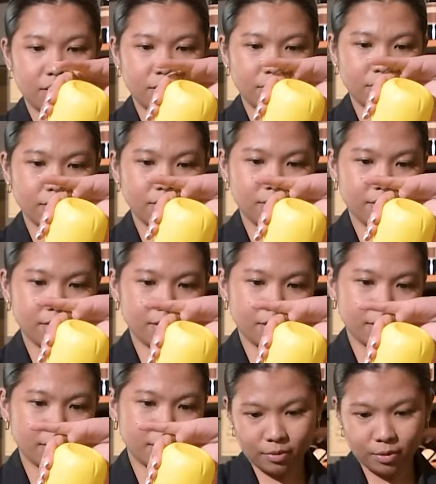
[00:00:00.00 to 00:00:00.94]

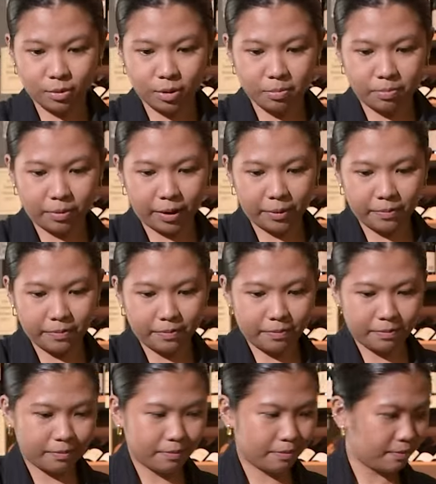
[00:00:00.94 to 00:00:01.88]
juice, one part.
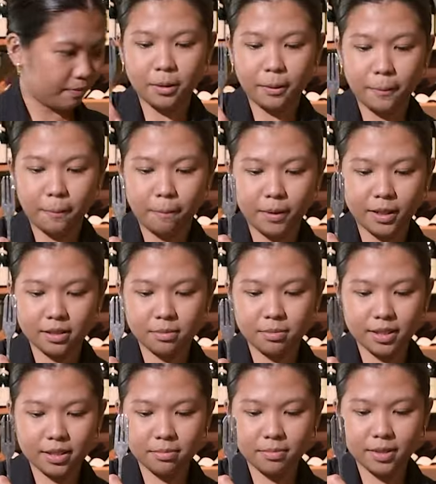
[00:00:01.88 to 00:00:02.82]
Mix,
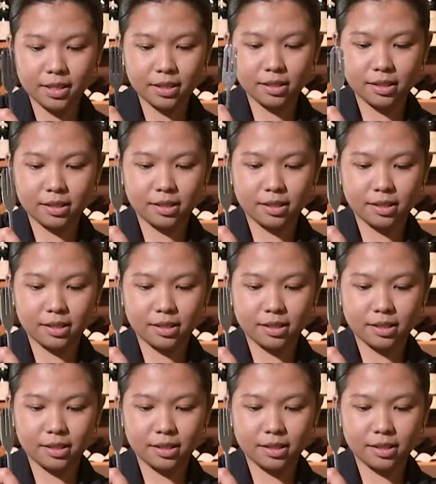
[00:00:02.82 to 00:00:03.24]
mix, mix.